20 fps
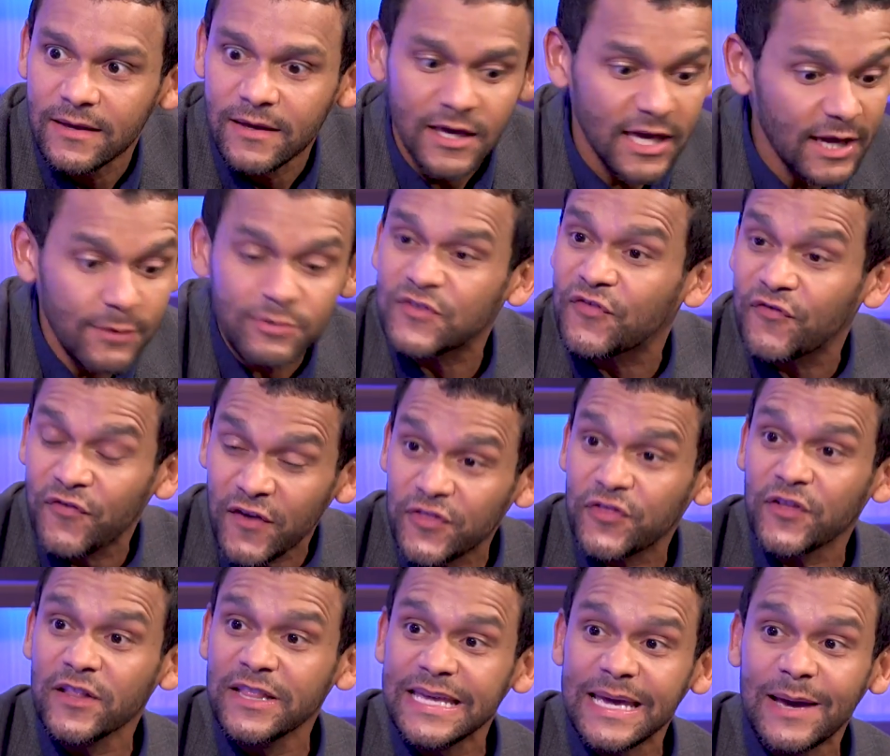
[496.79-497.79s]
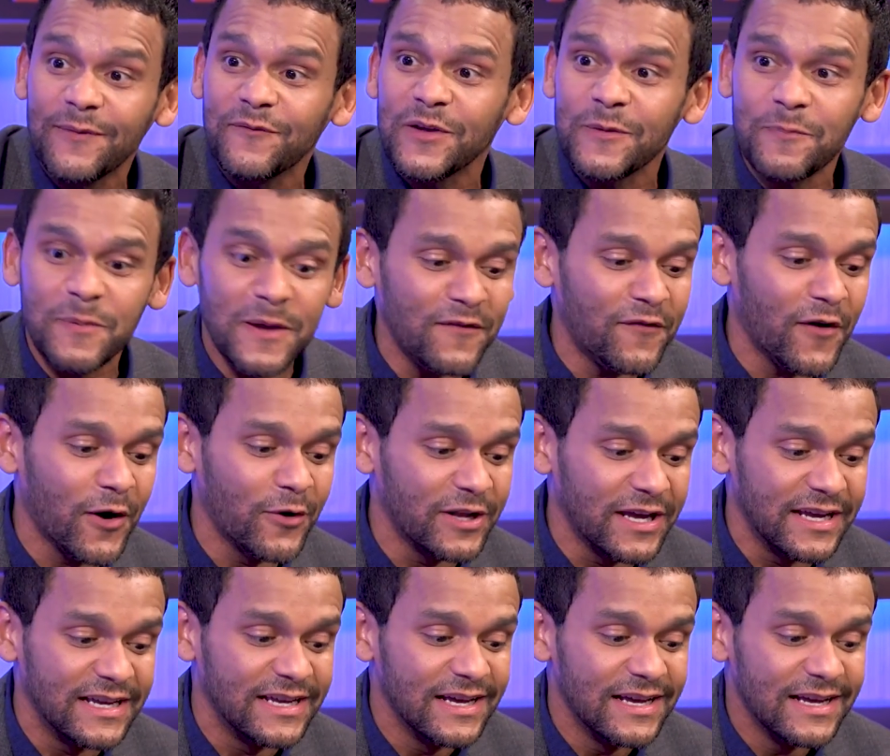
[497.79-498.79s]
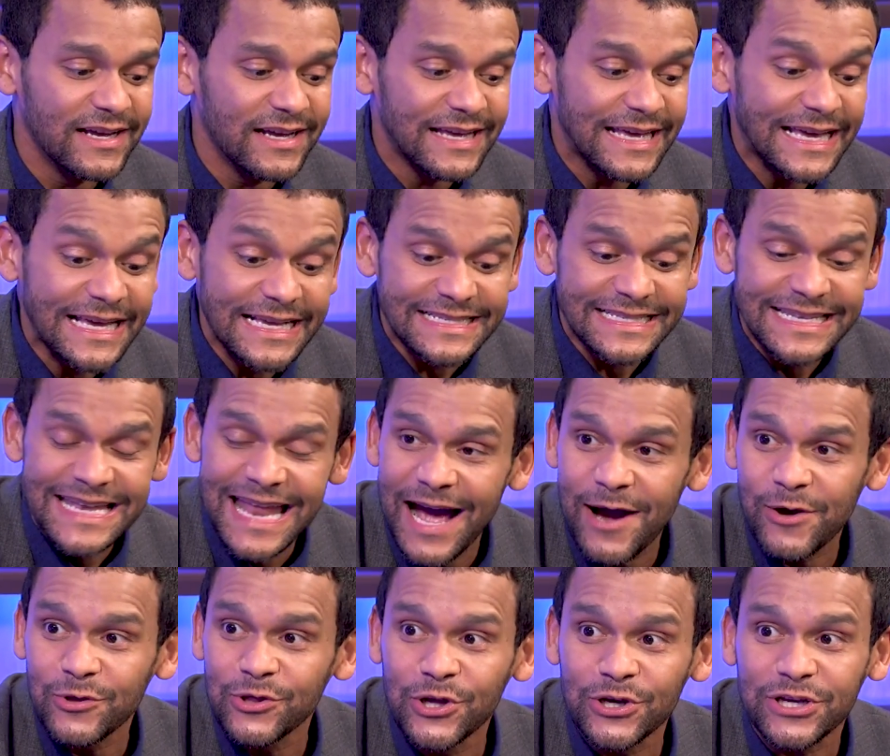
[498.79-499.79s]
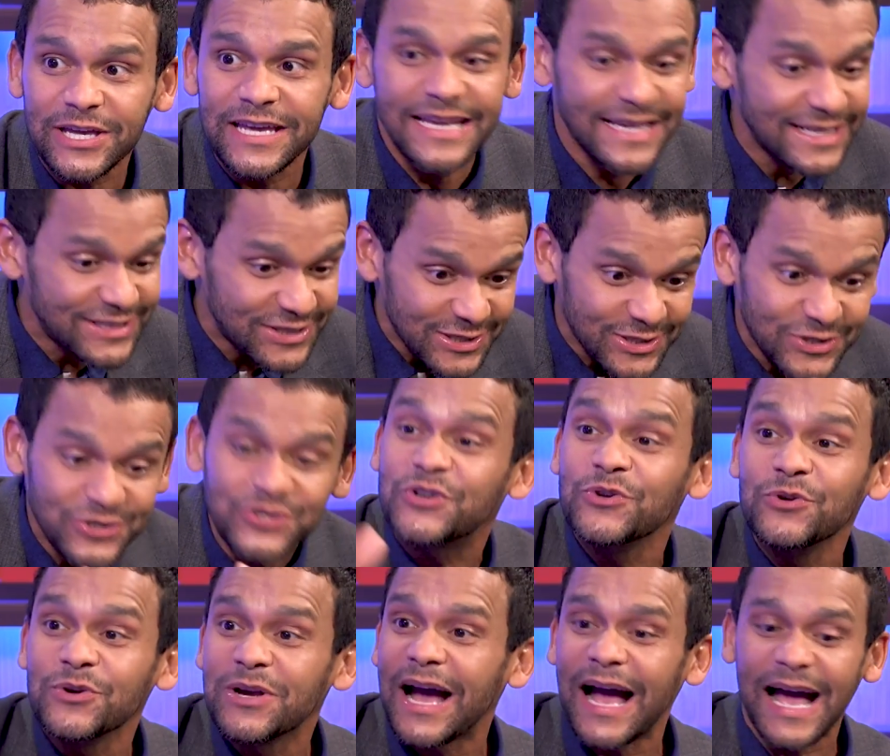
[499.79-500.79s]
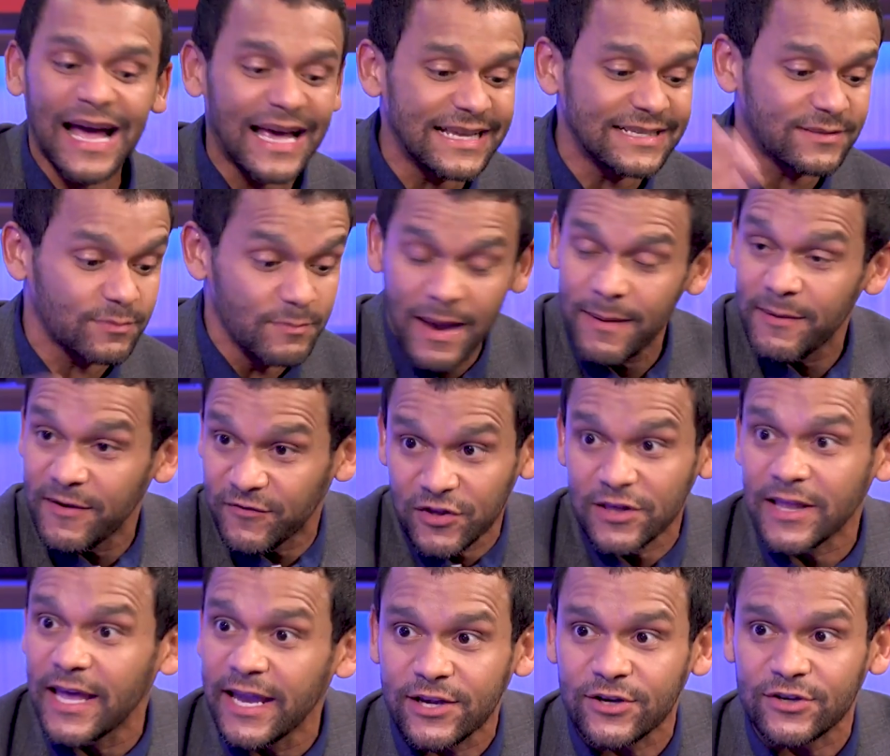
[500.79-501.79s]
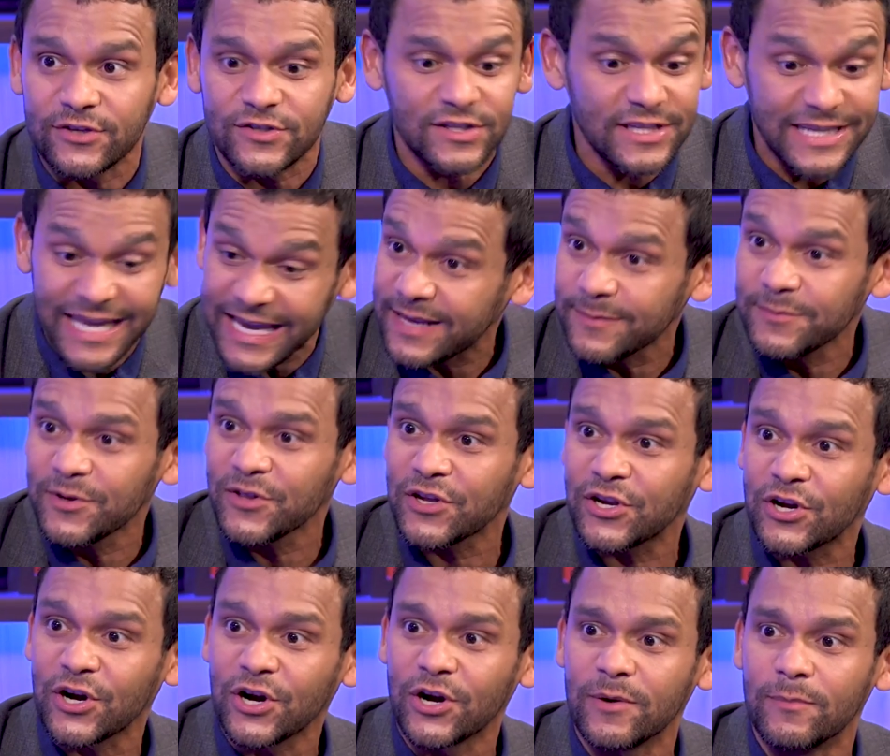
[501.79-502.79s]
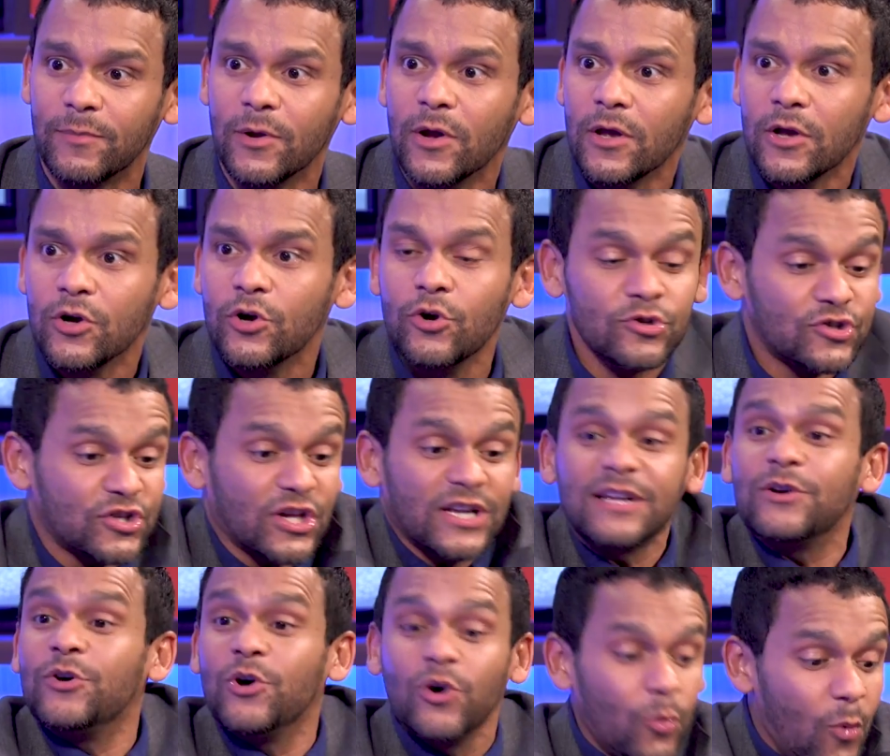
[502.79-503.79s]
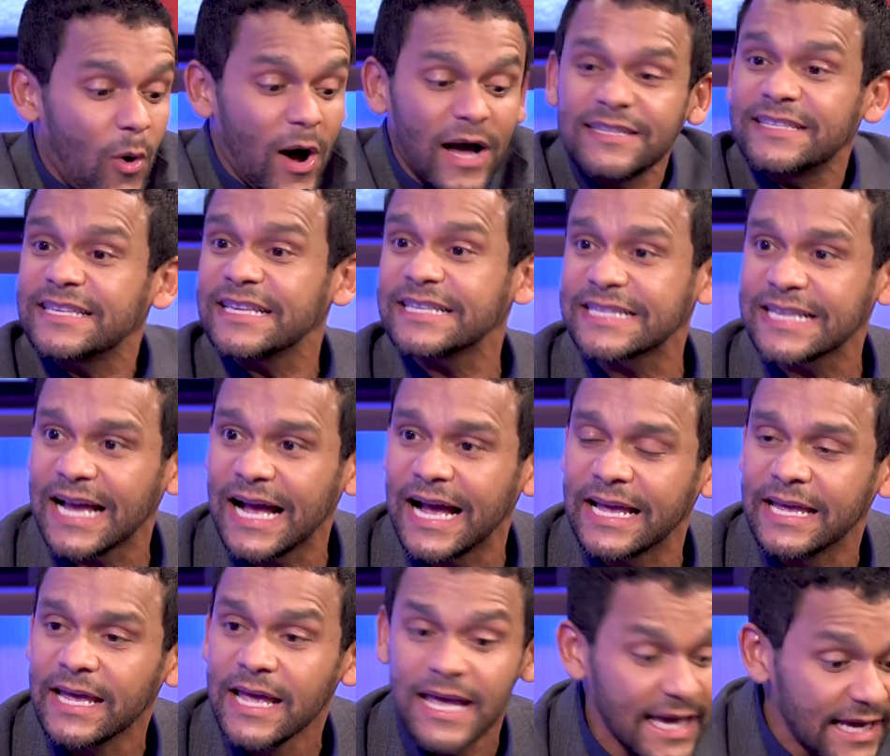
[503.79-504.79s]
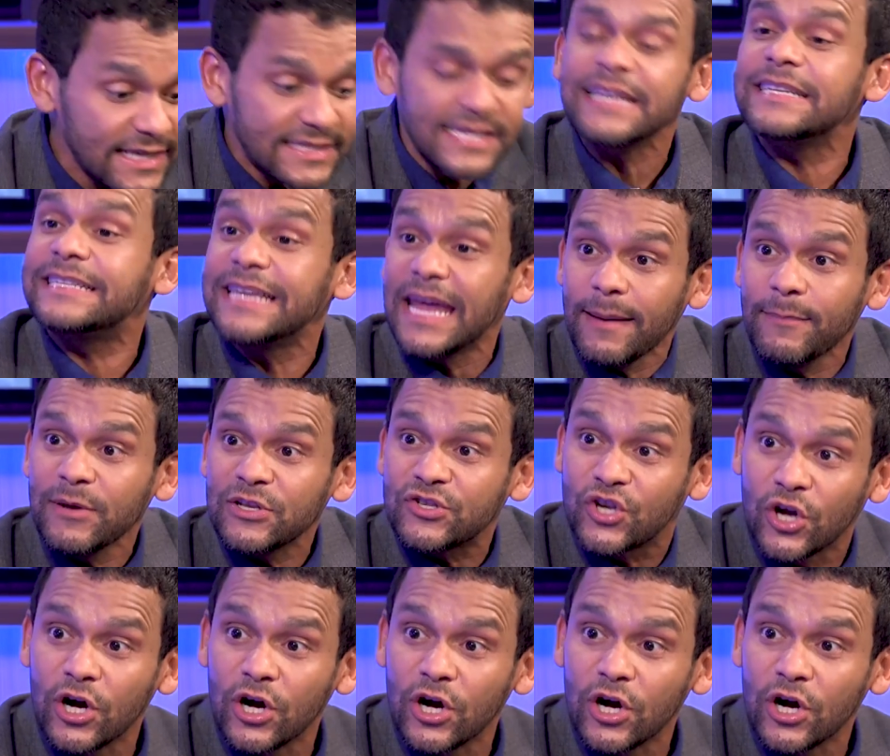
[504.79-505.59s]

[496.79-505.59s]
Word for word: He was fifth in the MVP voting. He's now looking at just two guys. Maybe if the Lakers kick him to the curb, who's gonna They're who gonna wants this guy? he is, is not, he damaged